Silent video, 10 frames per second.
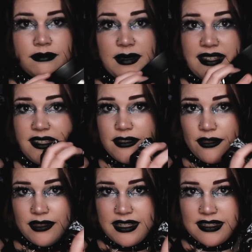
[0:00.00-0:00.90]
This is
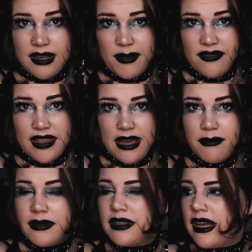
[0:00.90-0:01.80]
only some of
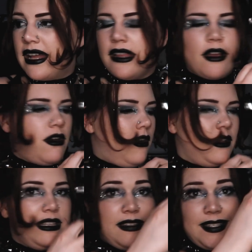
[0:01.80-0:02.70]
them, and they're
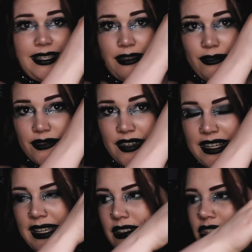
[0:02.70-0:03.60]
all in this huge fucking